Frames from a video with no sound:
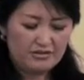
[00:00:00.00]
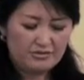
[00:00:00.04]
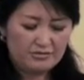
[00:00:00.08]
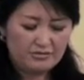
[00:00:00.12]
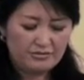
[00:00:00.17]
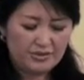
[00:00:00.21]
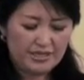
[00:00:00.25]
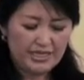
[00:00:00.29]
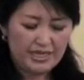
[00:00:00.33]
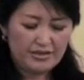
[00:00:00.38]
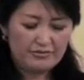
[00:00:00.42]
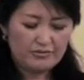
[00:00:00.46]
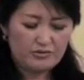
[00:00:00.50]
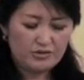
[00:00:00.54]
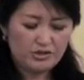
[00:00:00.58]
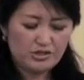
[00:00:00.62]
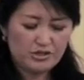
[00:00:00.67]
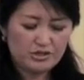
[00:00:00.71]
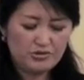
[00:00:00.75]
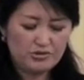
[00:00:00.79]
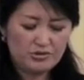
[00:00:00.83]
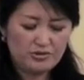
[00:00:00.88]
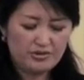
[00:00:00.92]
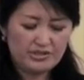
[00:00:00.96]
when I
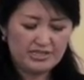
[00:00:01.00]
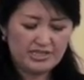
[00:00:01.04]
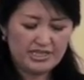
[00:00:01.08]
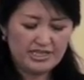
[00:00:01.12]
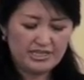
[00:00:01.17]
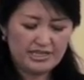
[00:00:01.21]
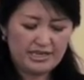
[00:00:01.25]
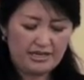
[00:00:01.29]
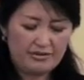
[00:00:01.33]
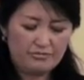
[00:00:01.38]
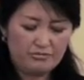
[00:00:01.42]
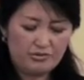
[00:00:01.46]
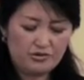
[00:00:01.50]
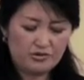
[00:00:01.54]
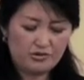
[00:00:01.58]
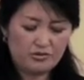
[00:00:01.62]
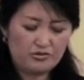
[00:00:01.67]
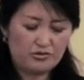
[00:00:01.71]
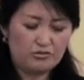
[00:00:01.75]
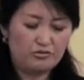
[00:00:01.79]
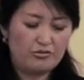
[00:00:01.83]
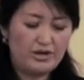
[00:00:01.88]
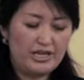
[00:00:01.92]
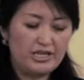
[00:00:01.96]
first learned that I was
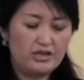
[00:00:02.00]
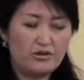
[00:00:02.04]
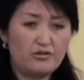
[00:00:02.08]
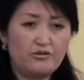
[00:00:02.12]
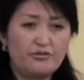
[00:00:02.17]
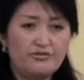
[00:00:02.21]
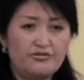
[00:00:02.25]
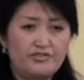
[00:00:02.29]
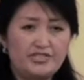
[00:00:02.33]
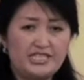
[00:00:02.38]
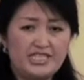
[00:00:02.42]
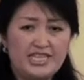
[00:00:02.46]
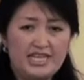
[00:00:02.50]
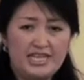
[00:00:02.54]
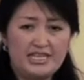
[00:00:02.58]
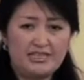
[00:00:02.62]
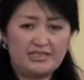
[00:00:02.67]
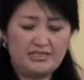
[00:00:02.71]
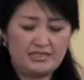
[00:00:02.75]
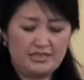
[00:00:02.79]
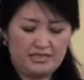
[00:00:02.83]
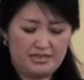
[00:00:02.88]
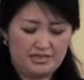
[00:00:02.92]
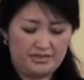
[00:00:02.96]
one of
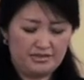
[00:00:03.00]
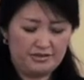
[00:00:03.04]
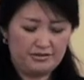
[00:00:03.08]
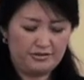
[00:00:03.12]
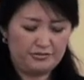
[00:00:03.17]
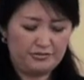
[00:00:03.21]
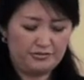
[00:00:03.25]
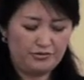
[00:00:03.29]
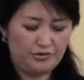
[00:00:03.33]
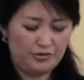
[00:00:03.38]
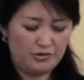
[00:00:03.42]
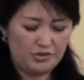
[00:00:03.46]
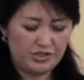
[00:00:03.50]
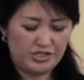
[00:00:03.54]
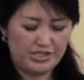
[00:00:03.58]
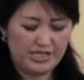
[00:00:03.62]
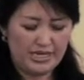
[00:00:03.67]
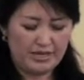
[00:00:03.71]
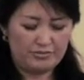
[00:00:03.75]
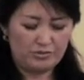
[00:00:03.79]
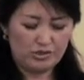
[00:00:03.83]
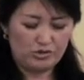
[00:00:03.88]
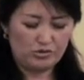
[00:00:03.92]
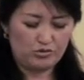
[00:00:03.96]
10
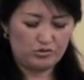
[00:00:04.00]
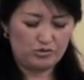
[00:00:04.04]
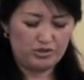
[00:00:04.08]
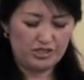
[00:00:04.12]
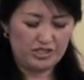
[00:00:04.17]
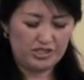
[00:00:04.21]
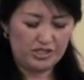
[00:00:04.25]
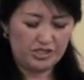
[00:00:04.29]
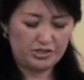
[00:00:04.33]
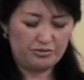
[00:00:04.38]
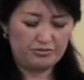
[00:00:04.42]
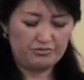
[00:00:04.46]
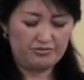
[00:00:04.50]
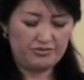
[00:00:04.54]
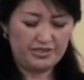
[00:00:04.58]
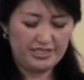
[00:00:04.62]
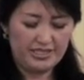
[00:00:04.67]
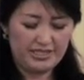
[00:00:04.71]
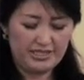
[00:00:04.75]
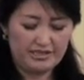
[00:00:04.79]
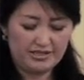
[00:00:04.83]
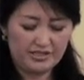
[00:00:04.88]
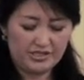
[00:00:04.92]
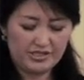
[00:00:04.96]
first-time scholarship
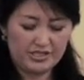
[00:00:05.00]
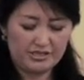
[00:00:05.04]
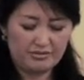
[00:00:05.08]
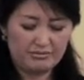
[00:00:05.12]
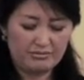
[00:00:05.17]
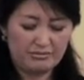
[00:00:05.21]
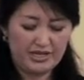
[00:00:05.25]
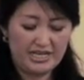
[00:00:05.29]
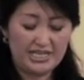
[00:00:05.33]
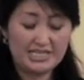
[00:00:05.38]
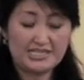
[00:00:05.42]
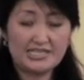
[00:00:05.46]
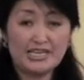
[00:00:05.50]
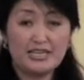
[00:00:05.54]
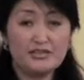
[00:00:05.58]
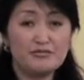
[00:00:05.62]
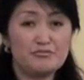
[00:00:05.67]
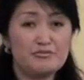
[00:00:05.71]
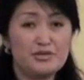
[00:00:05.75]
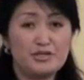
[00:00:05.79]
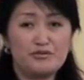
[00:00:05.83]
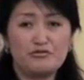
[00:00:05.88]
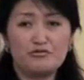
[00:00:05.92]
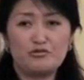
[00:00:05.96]
winners, my
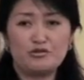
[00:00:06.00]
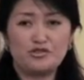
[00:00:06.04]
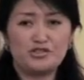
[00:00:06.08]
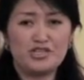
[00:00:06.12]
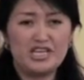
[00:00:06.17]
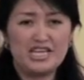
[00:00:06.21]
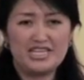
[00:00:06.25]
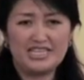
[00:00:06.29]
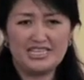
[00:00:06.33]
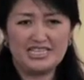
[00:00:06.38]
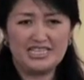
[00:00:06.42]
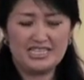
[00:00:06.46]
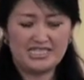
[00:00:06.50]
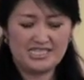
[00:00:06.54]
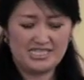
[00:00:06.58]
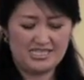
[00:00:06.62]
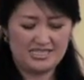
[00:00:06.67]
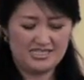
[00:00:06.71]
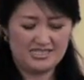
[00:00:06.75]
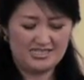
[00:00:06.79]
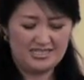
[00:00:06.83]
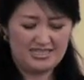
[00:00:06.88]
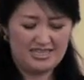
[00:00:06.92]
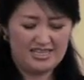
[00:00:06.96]
excitement was
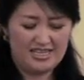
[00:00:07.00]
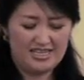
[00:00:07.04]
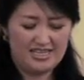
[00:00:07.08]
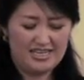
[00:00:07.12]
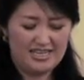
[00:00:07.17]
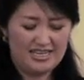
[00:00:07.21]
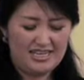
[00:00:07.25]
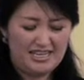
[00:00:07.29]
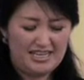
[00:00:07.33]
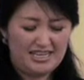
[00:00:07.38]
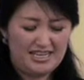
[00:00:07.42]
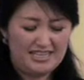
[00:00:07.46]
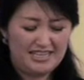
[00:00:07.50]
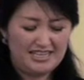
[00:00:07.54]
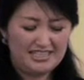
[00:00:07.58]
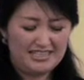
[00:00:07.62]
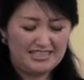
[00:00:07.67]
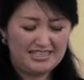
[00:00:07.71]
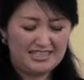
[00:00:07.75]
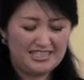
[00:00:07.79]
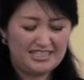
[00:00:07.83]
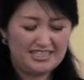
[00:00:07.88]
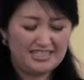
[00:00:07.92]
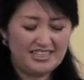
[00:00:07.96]
endless.
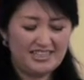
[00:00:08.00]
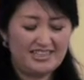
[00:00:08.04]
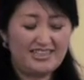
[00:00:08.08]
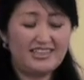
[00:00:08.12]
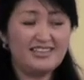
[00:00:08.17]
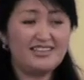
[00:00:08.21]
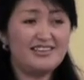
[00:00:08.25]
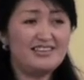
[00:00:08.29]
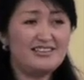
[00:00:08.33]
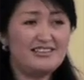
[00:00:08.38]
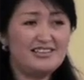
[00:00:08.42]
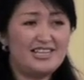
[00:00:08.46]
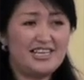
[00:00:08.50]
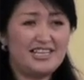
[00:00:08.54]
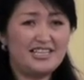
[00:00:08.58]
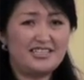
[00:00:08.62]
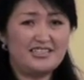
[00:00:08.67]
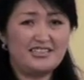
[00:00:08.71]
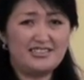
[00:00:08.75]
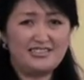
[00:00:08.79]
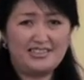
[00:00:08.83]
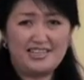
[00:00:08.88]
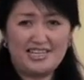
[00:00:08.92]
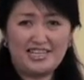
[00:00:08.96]
Then a year
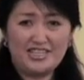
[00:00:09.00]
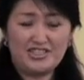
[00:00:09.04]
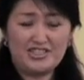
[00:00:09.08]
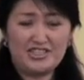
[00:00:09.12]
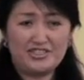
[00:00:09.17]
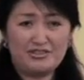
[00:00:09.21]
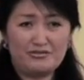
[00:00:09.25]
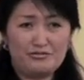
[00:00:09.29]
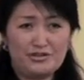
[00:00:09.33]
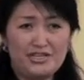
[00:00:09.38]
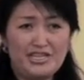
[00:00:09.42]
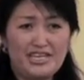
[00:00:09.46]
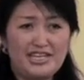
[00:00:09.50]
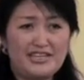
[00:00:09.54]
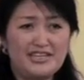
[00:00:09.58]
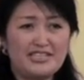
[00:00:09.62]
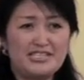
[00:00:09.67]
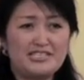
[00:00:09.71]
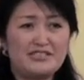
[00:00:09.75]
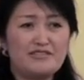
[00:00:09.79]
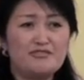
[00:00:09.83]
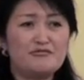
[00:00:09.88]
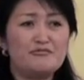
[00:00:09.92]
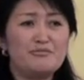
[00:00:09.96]
later, when I
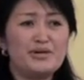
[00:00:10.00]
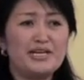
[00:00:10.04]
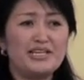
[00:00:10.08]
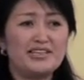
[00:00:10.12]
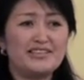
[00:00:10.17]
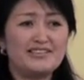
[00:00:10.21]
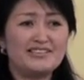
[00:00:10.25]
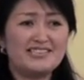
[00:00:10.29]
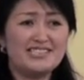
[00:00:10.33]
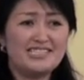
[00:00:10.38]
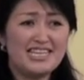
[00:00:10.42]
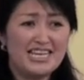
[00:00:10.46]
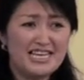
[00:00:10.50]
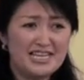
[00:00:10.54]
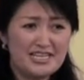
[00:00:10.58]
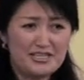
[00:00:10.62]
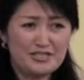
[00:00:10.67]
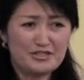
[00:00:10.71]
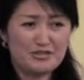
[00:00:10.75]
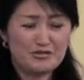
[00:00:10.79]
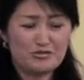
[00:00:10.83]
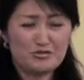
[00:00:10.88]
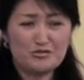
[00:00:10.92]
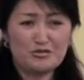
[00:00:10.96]
received my
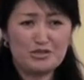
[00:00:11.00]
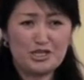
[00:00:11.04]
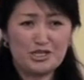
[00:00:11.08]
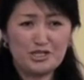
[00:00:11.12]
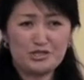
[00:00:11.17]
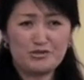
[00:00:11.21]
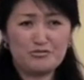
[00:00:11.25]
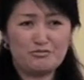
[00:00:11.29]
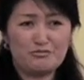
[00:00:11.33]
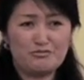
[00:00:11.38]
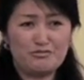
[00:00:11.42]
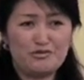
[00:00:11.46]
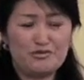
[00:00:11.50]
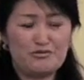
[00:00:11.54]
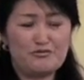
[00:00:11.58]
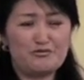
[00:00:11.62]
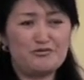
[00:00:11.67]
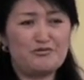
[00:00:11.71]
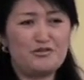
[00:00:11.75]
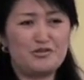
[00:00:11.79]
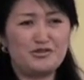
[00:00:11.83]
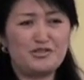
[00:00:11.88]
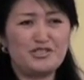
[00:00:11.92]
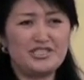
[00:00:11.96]
second scholarship from
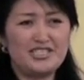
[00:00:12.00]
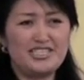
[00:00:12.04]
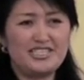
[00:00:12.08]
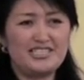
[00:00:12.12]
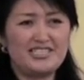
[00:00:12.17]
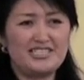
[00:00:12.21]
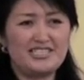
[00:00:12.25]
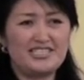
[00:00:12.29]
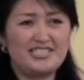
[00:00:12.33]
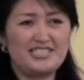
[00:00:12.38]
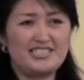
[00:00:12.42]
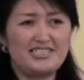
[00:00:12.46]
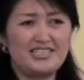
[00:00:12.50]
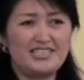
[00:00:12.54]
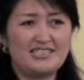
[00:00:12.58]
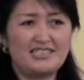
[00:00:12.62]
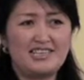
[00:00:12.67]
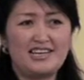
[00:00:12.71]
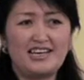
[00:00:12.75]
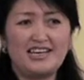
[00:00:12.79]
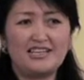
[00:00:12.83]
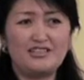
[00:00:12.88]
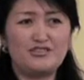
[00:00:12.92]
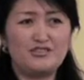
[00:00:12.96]
First Literacy as
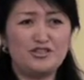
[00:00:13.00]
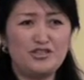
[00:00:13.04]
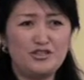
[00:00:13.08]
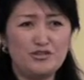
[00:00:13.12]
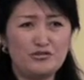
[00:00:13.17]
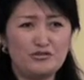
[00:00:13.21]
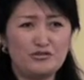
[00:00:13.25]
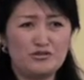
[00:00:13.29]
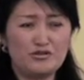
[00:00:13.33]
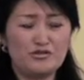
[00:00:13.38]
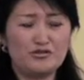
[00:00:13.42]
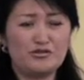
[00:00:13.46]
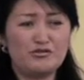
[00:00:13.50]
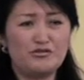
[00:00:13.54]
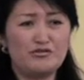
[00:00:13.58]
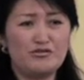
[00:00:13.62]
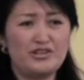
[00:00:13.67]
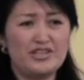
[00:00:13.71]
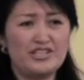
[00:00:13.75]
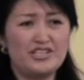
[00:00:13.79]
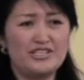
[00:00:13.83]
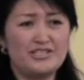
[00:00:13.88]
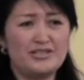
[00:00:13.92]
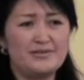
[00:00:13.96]
a continuing
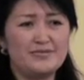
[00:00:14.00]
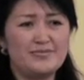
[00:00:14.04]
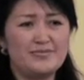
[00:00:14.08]
scholar,